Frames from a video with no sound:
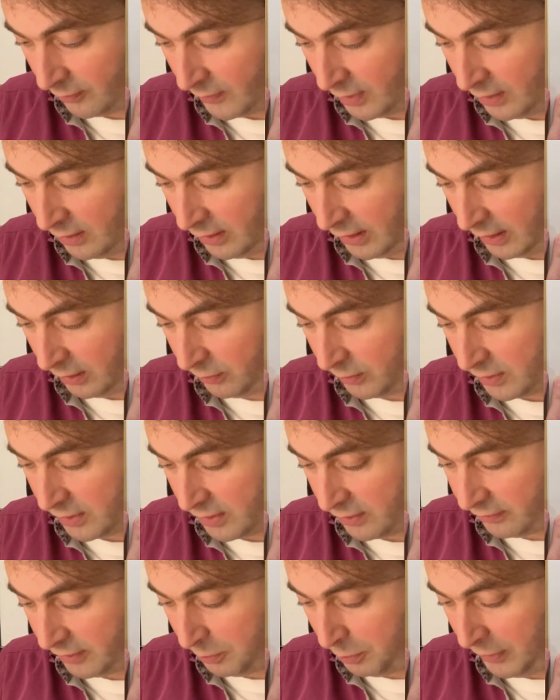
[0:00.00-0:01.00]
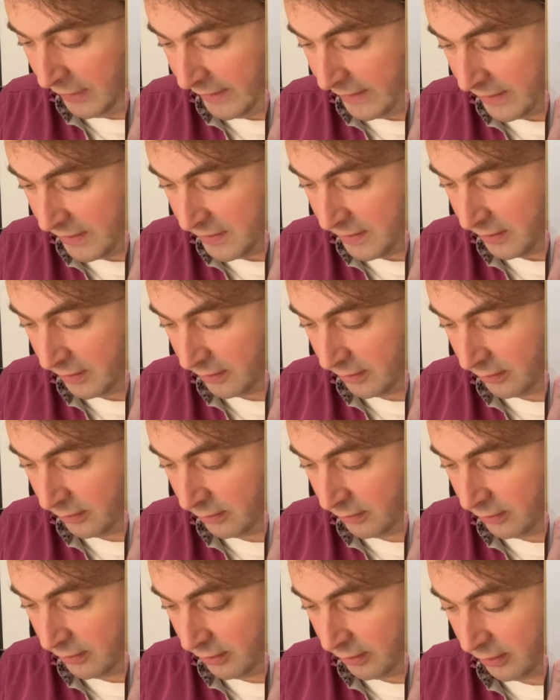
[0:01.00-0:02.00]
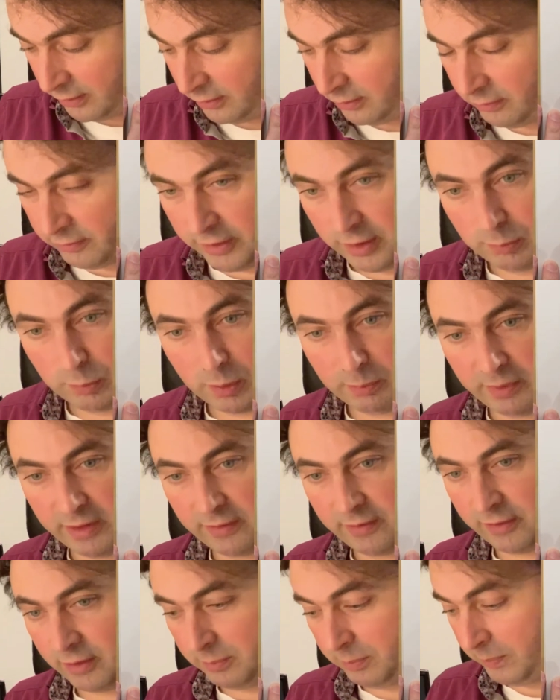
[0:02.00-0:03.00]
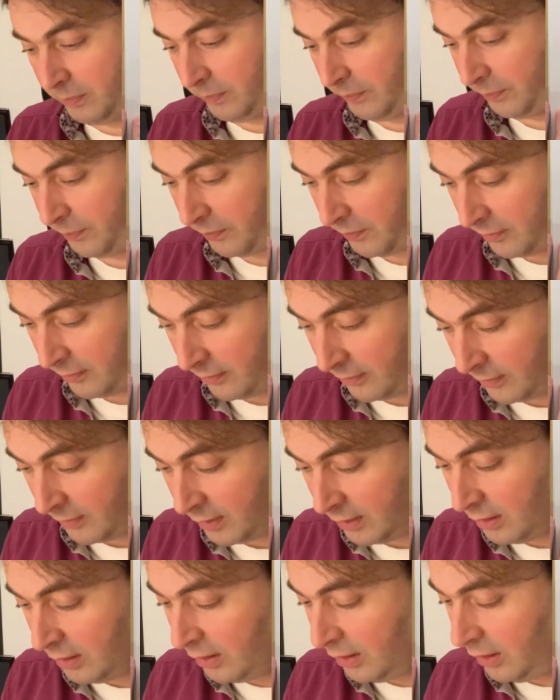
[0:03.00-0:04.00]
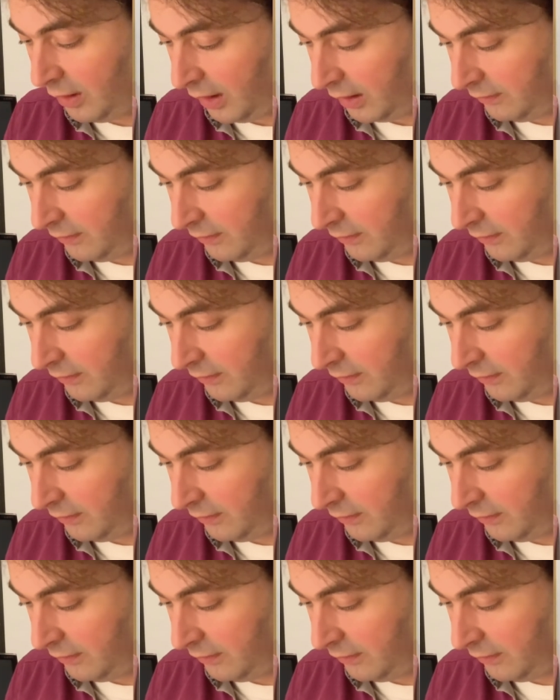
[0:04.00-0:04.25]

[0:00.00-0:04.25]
that was replacing the real momentum. And we